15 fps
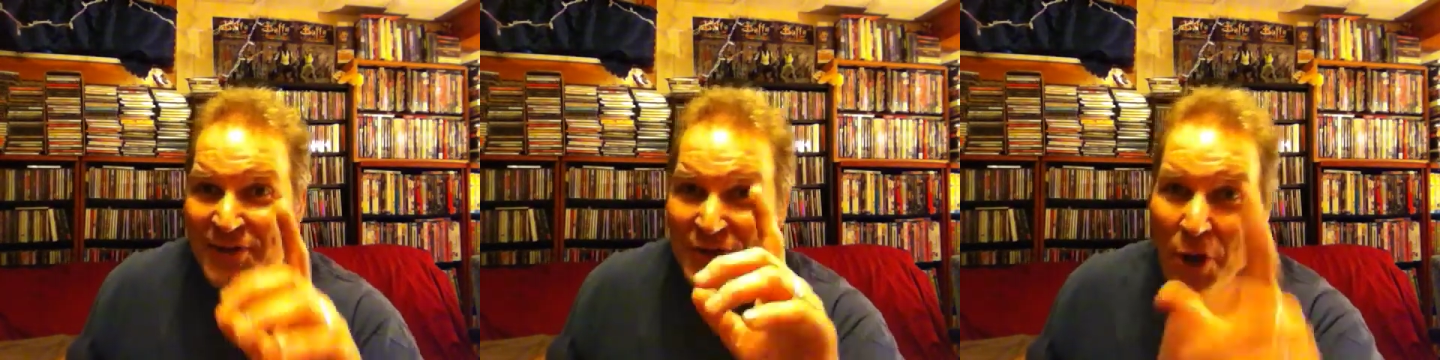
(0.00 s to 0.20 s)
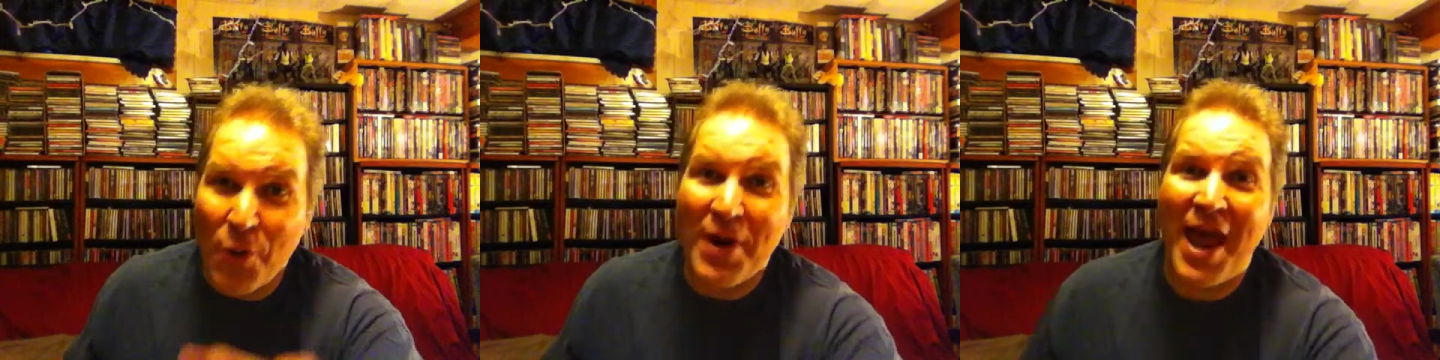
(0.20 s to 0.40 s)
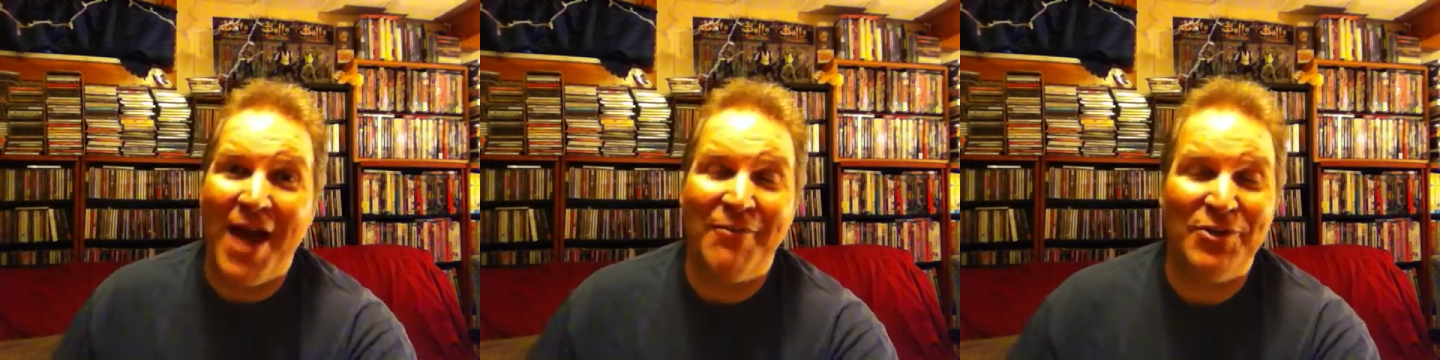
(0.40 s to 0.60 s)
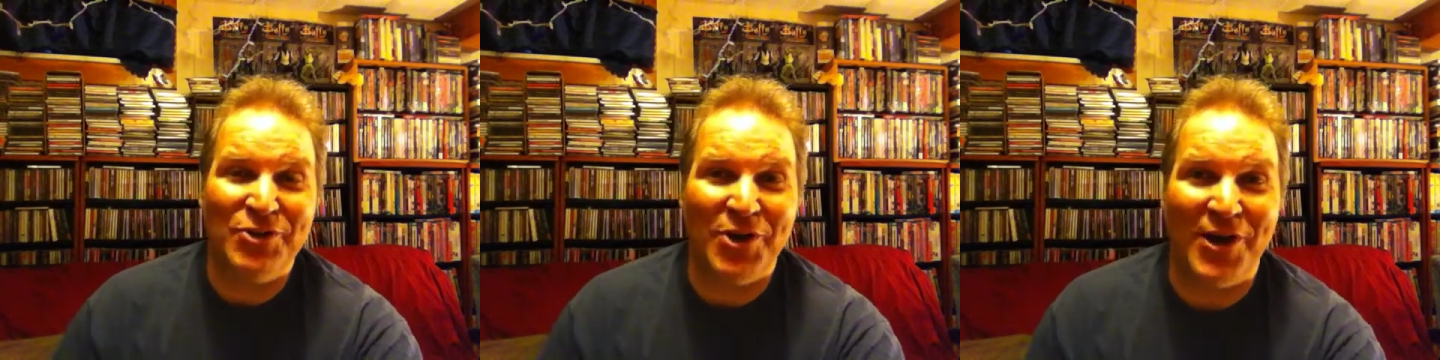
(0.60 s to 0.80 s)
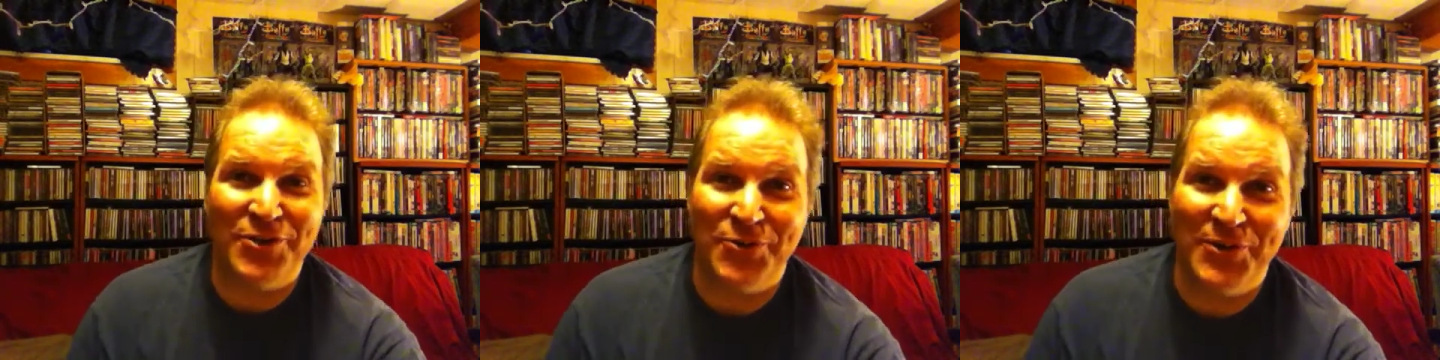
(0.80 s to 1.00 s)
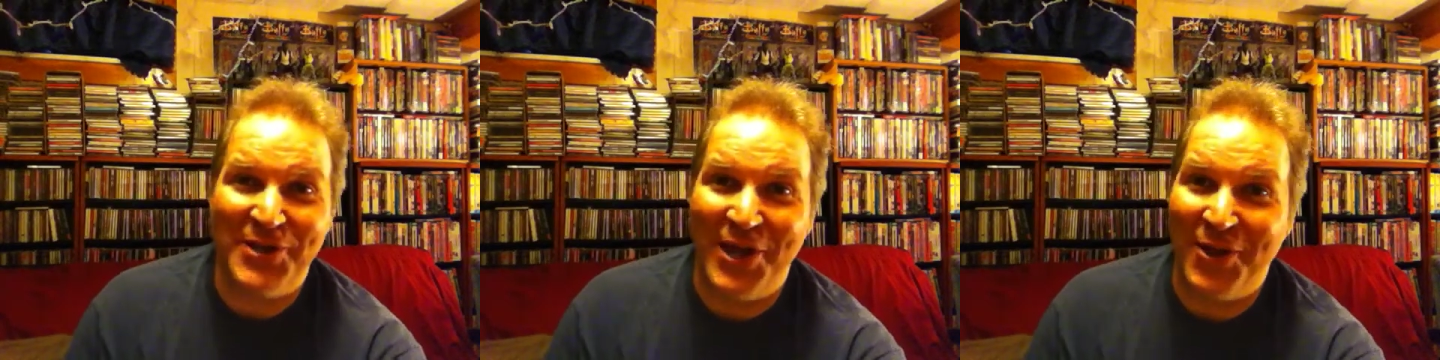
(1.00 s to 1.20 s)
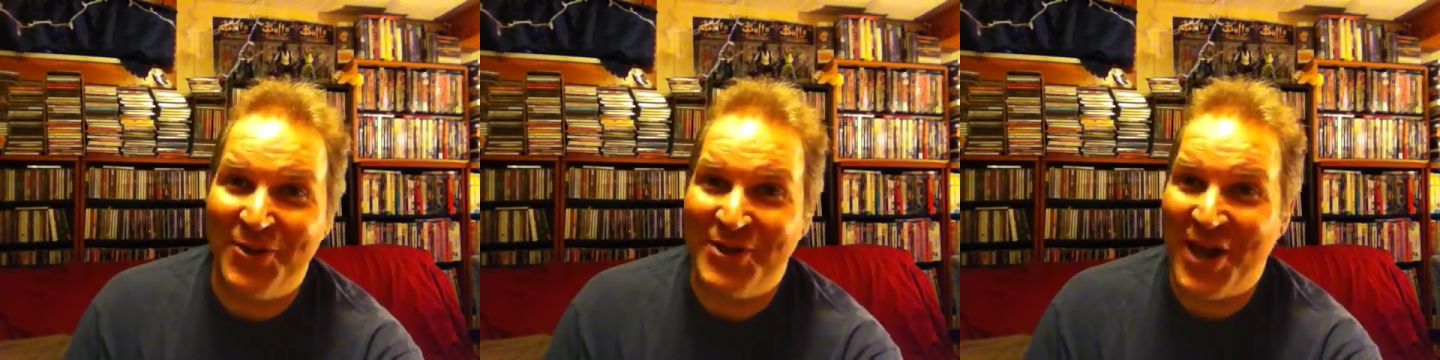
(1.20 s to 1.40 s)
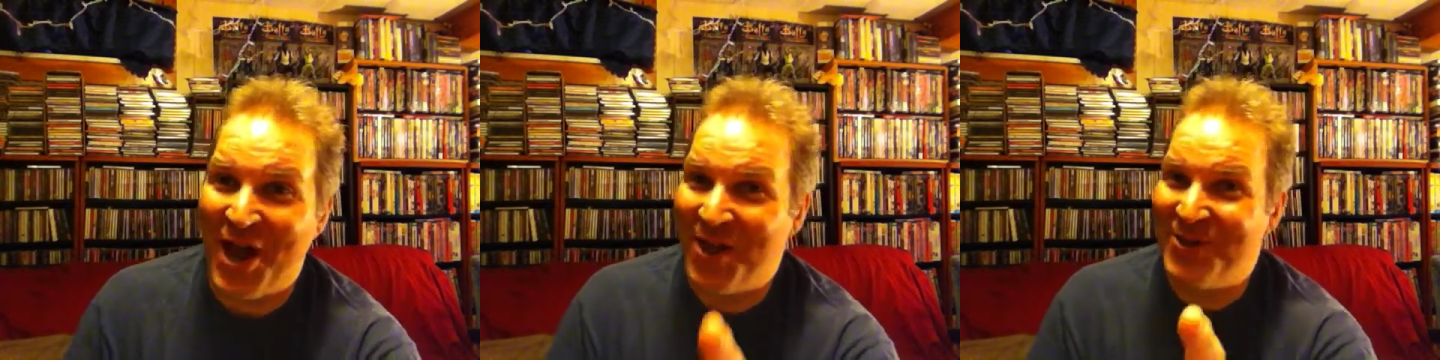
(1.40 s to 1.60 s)
don't have the Joshua Taylor
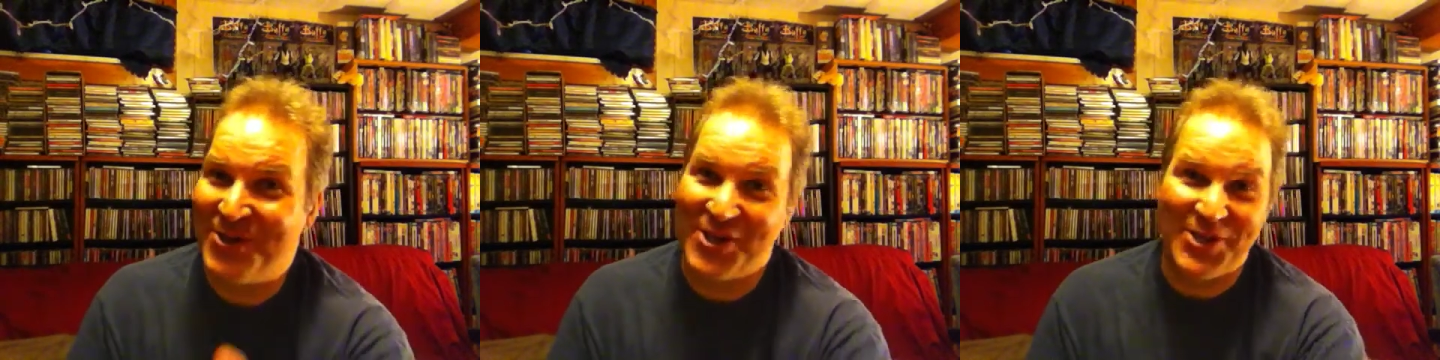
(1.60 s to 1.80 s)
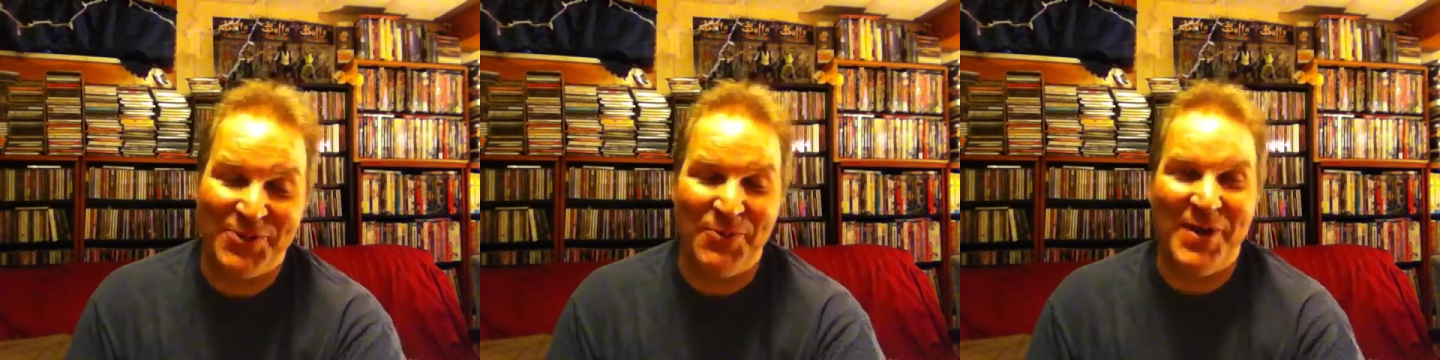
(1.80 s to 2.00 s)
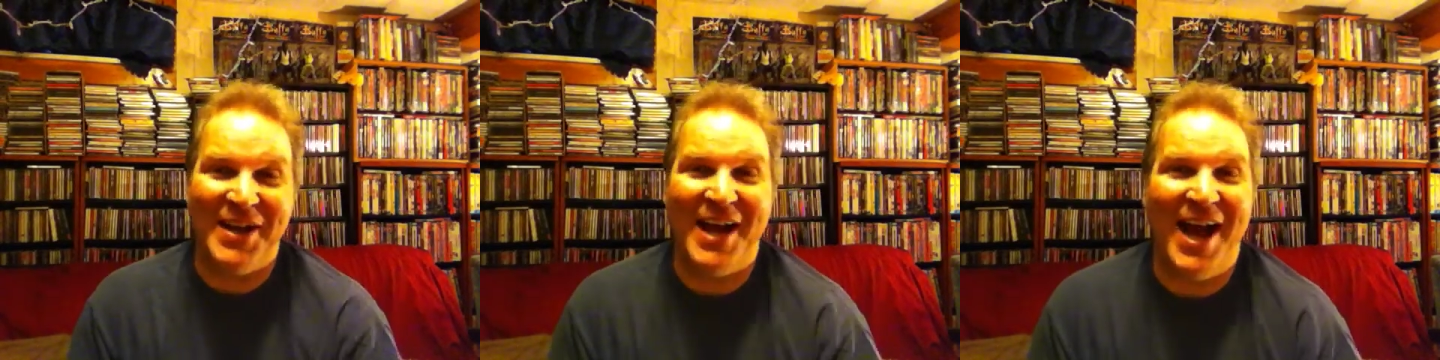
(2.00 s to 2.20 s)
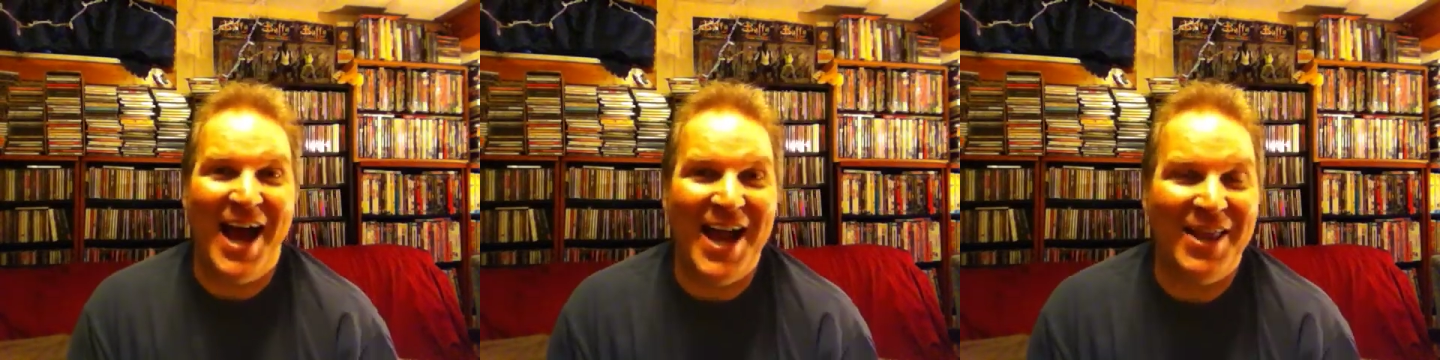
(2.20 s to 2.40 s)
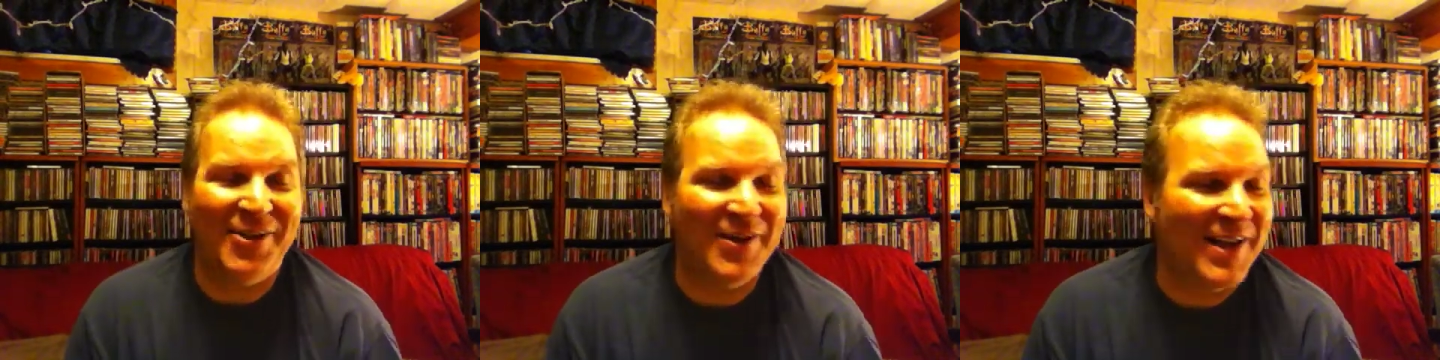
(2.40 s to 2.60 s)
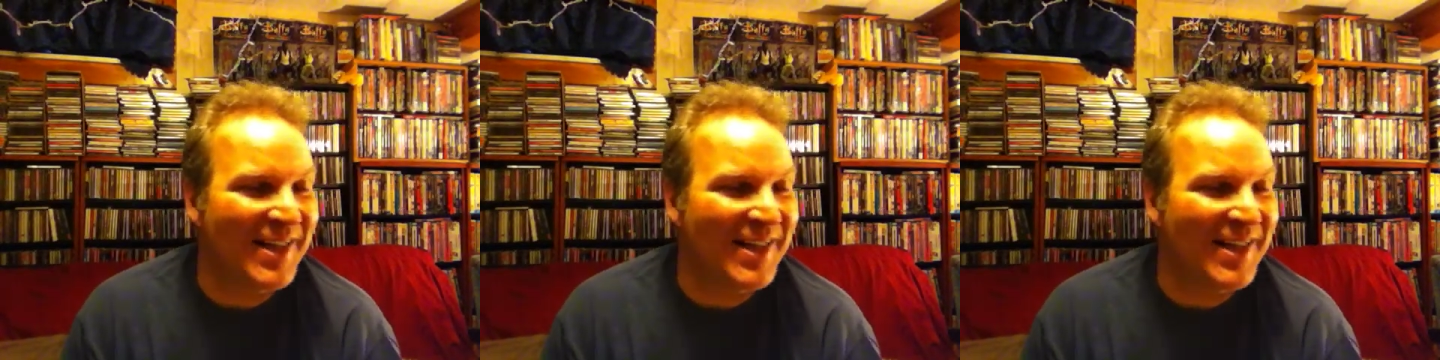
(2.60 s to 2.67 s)
challenge this week either.